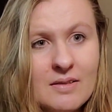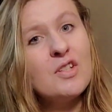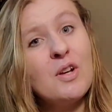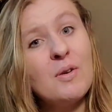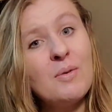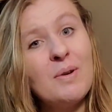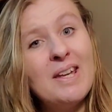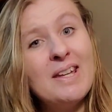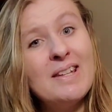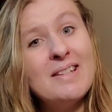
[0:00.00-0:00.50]

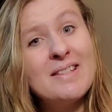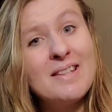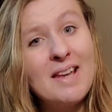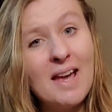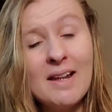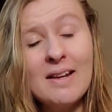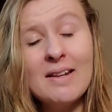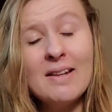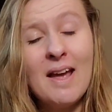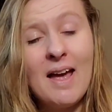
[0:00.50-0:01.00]
So he
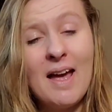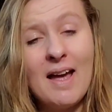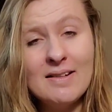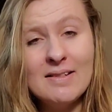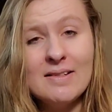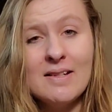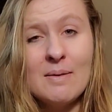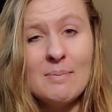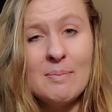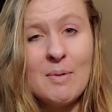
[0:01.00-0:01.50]
did
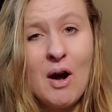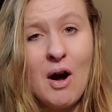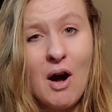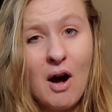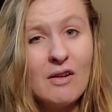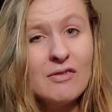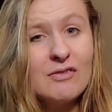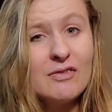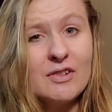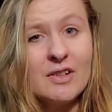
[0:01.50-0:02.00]
end up
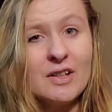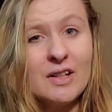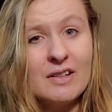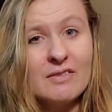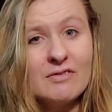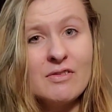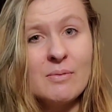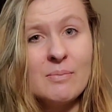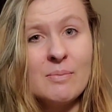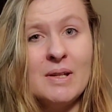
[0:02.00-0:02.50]
offering
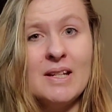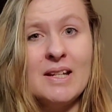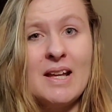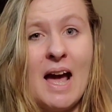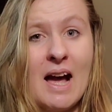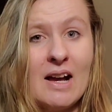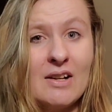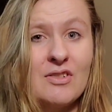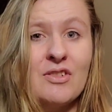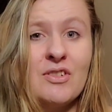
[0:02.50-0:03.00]
for me to
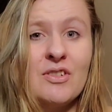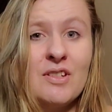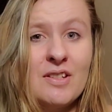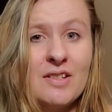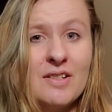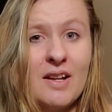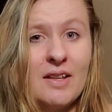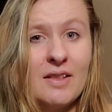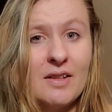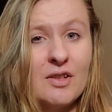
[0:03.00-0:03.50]
actually
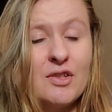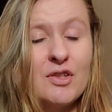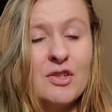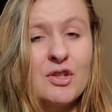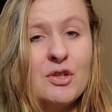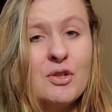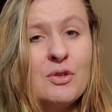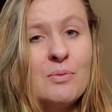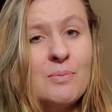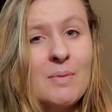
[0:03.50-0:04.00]
stay there
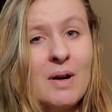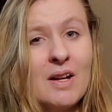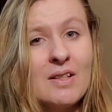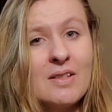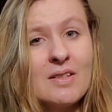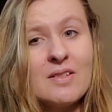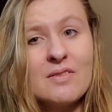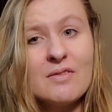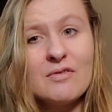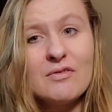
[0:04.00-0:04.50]
2
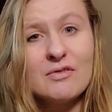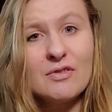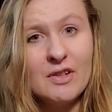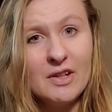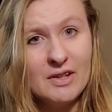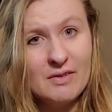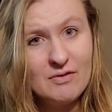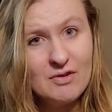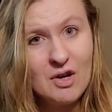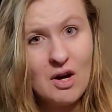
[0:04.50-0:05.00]
months
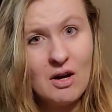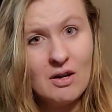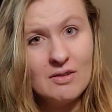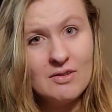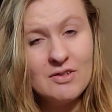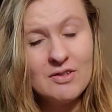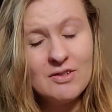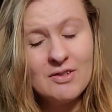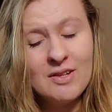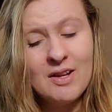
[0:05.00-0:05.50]
free of
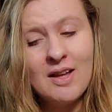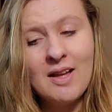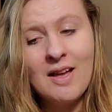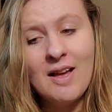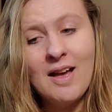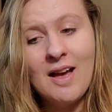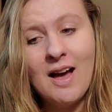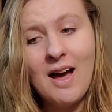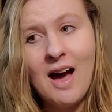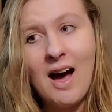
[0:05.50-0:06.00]
charge.
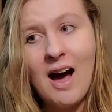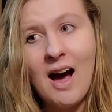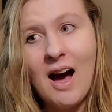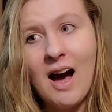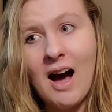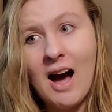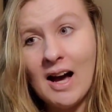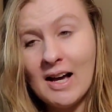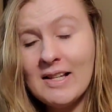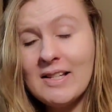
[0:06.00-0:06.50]

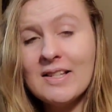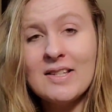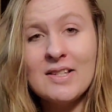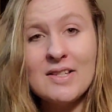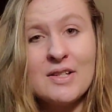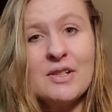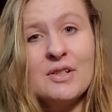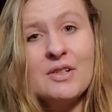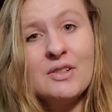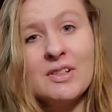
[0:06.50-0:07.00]
I
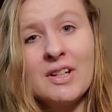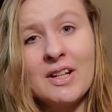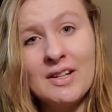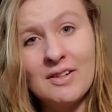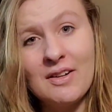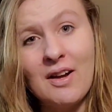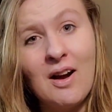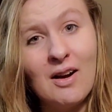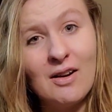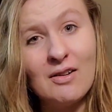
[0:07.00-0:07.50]
still
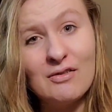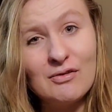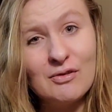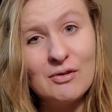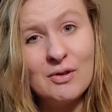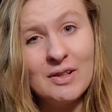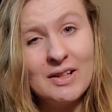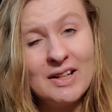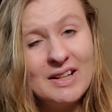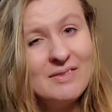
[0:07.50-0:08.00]
cannot
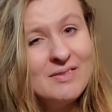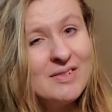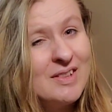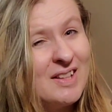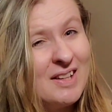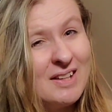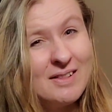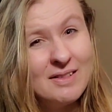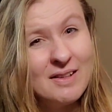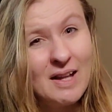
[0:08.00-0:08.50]
afford even
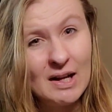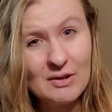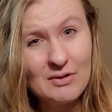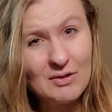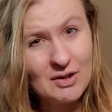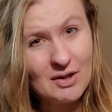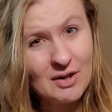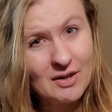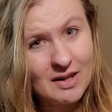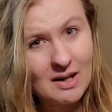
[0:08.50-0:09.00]
the
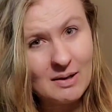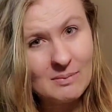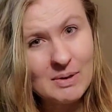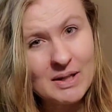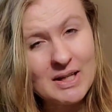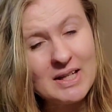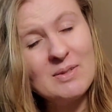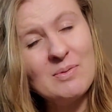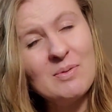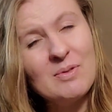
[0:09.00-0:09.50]
electric on that
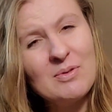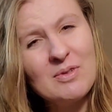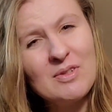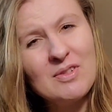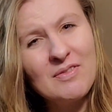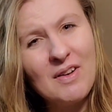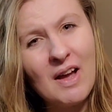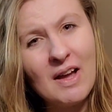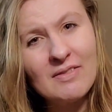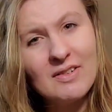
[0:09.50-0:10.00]
place, which
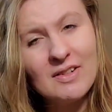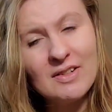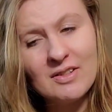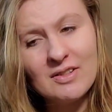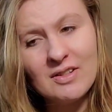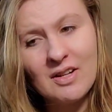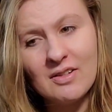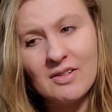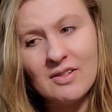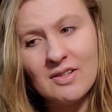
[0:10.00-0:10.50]
was
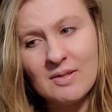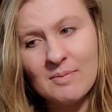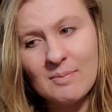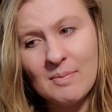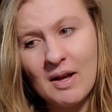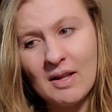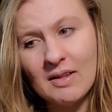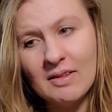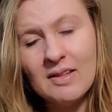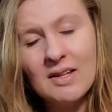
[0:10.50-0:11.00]
$500 a
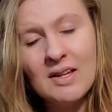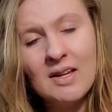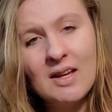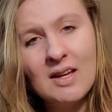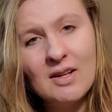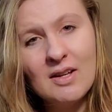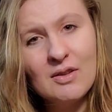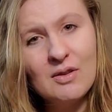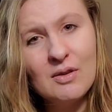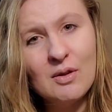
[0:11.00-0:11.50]
month.
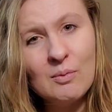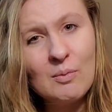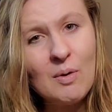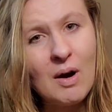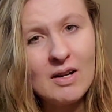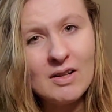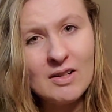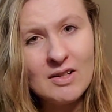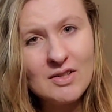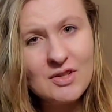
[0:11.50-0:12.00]
The
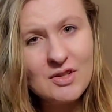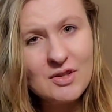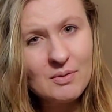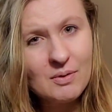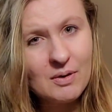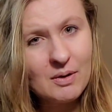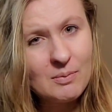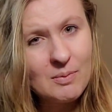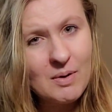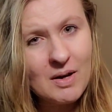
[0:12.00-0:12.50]
water and
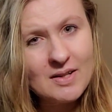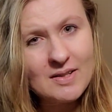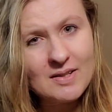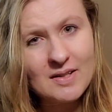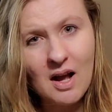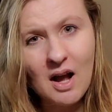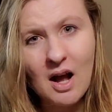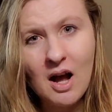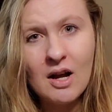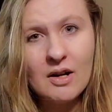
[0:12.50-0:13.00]
sewer was
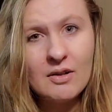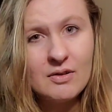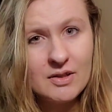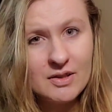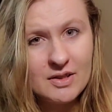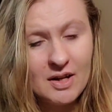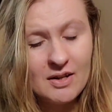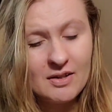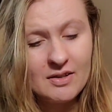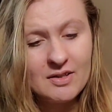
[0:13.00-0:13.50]

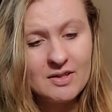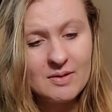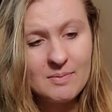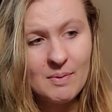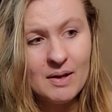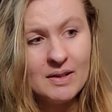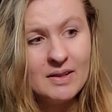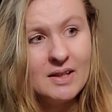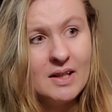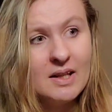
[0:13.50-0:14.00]
$100 a
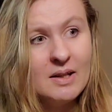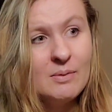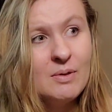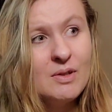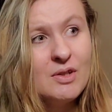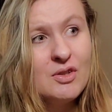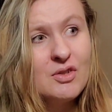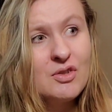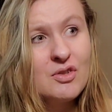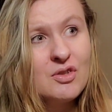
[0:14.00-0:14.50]
month. It
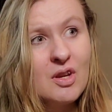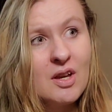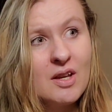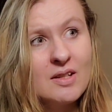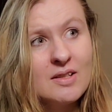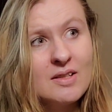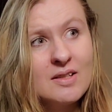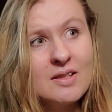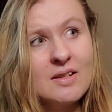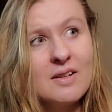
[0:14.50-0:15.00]
was
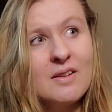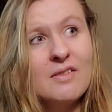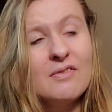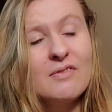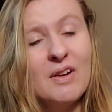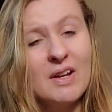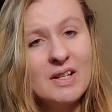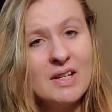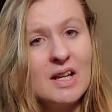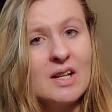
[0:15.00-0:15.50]
just
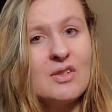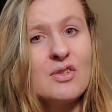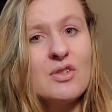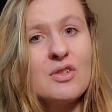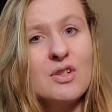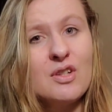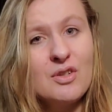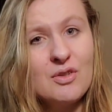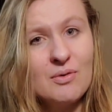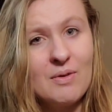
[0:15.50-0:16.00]

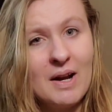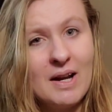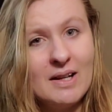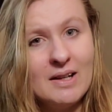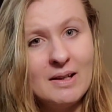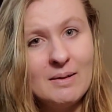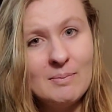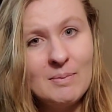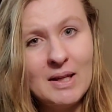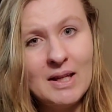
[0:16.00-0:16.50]
financially
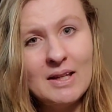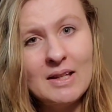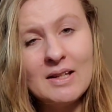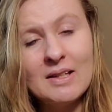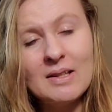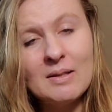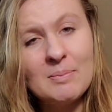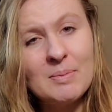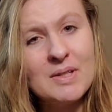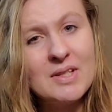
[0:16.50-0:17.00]
draining me
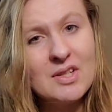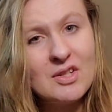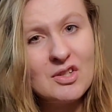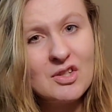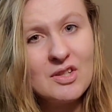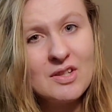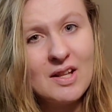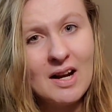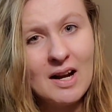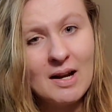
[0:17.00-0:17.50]
in the
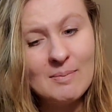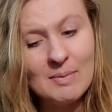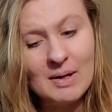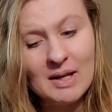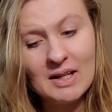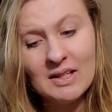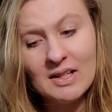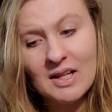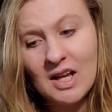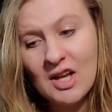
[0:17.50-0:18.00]
position that I'm
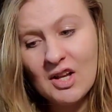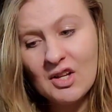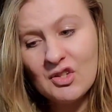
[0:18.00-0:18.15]
in.